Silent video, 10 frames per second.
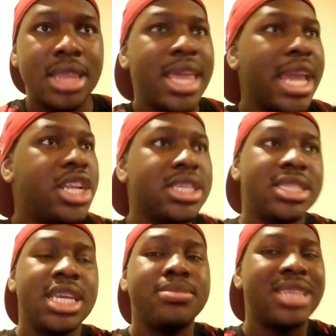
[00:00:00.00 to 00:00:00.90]
they just
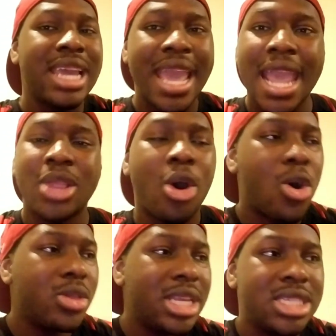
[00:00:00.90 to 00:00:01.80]
seem to hate
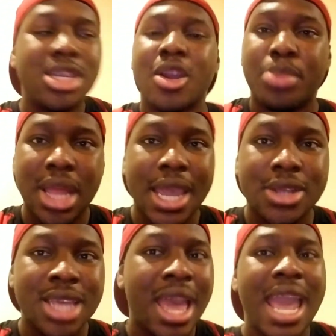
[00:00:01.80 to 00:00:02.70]
all these young
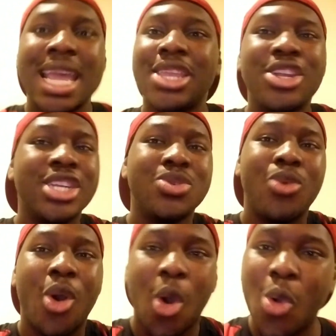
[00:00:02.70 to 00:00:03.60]
players, and they're just
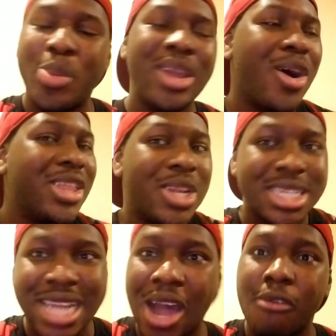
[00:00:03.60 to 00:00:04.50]
hoping on their
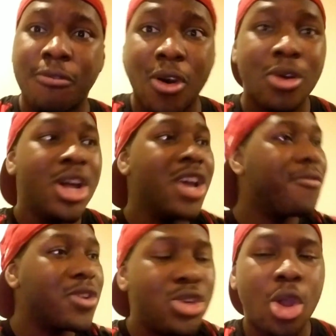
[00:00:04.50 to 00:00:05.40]
downfall
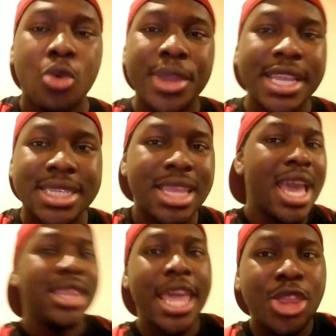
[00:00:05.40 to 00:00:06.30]
for no reason.
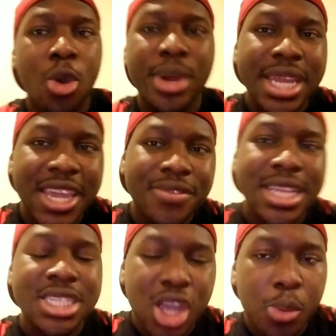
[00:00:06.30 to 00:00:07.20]
They don't want to give
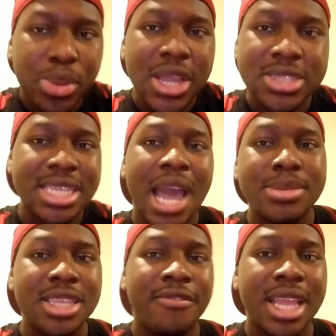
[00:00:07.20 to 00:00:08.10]
these young players time
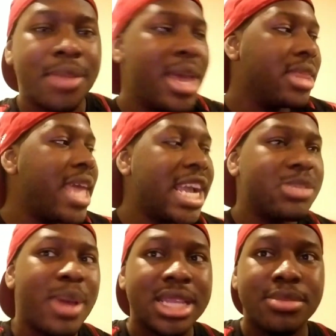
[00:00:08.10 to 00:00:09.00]
to develop. They
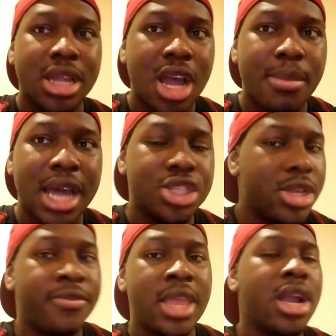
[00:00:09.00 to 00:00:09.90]
expect them to come out,
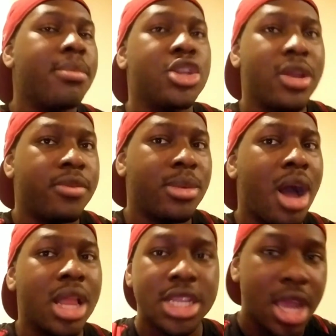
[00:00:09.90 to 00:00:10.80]
if they're coming straight from
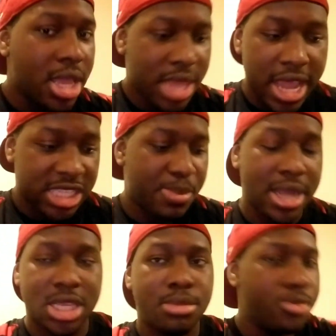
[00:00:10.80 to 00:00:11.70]
college, they
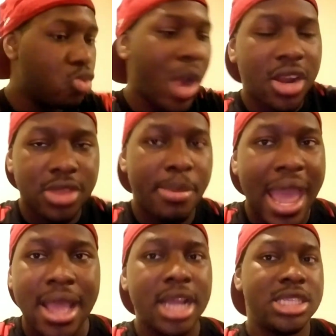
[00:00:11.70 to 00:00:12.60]
expect them right off the
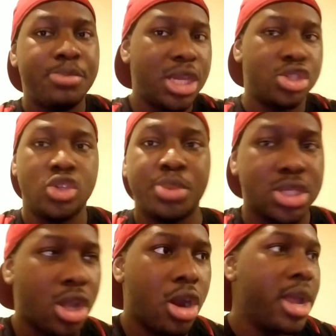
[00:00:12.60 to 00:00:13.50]
bat to be a
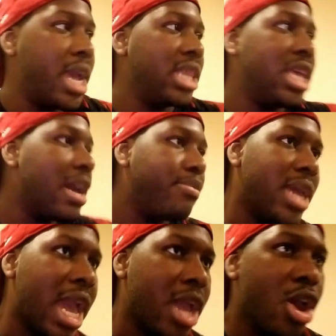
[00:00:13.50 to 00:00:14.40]
superstar in the
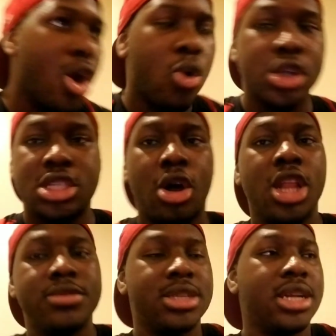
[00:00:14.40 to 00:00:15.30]
NBA, or to all
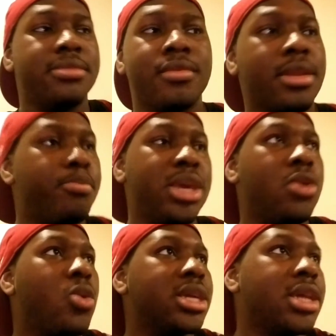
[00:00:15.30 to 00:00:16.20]
of a sudden be
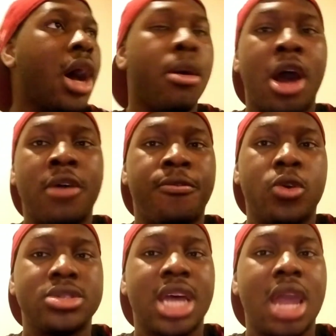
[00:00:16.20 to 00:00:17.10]
one of a
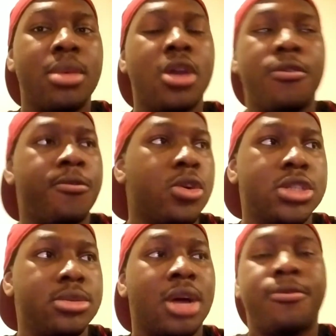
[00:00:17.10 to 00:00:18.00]
full-time
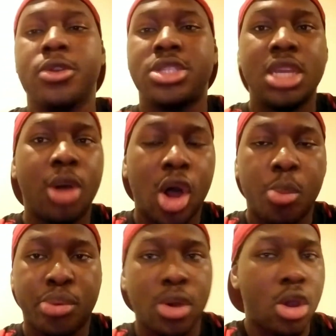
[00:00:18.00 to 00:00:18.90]
first team
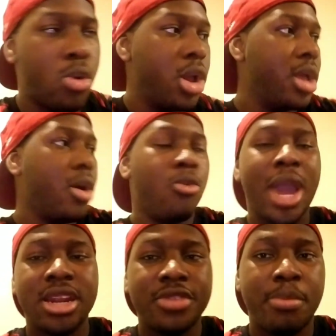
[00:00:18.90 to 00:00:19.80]
all-pro
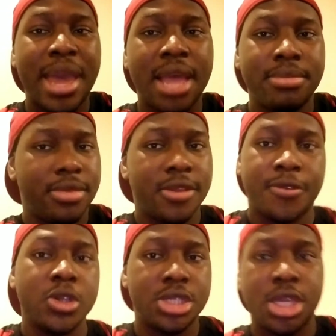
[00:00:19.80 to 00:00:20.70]
right off the bat,
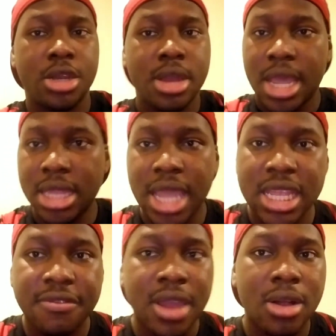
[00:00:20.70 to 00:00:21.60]
first year in the
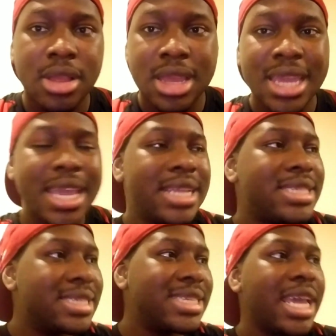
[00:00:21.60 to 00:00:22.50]
NFL. It's
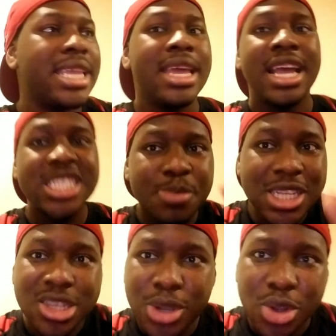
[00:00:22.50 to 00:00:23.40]
insane,
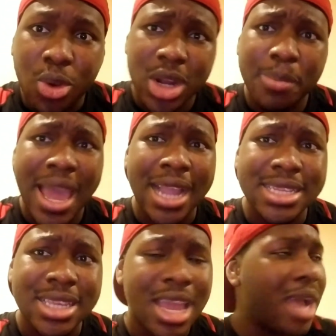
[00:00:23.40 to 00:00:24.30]
especially with
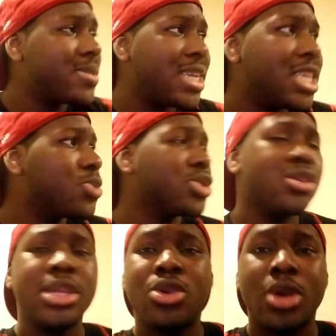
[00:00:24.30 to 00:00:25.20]
quarterbacks. I've seen this with so
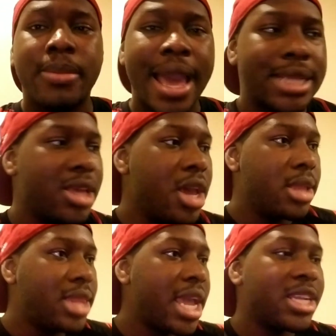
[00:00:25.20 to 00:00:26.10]
many quarterbacks.
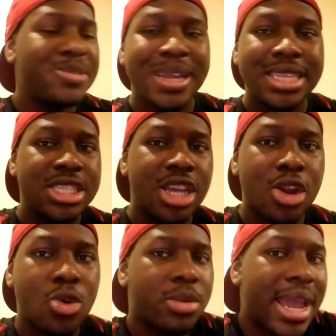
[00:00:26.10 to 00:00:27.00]
They expect these young
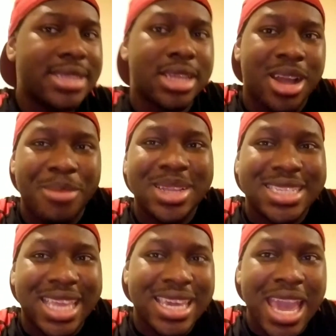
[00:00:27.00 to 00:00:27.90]
quarterbacks to come into
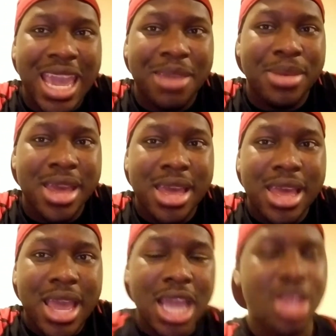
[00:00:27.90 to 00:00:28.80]
the game
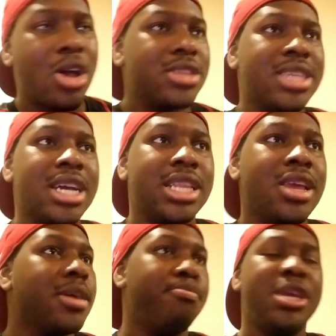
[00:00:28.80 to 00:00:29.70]
and all of a sudden
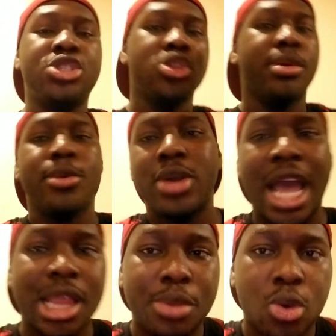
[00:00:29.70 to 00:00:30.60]
be Super Bowl
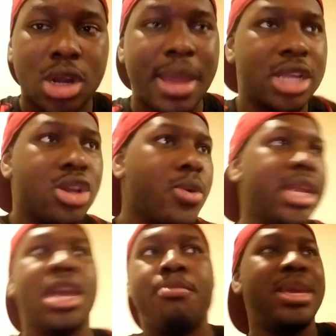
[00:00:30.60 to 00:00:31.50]
caliber quarterbacks
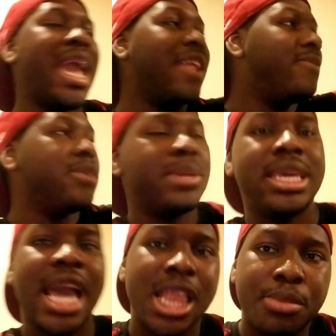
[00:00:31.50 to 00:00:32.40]
already, be MVP
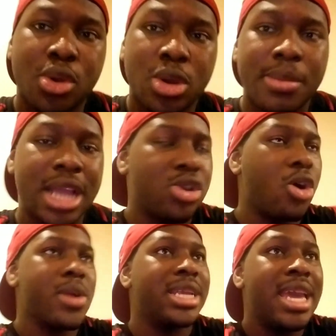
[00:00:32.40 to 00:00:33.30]
caliber quarterbacks
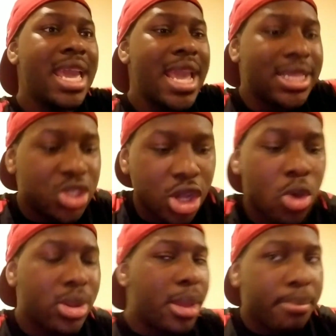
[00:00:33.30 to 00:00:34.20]
already. It
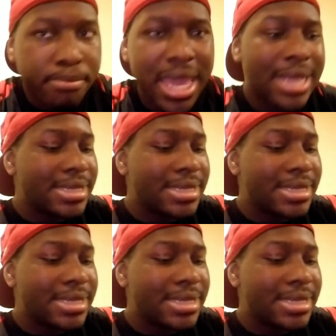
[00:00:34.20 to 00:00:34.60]
don't make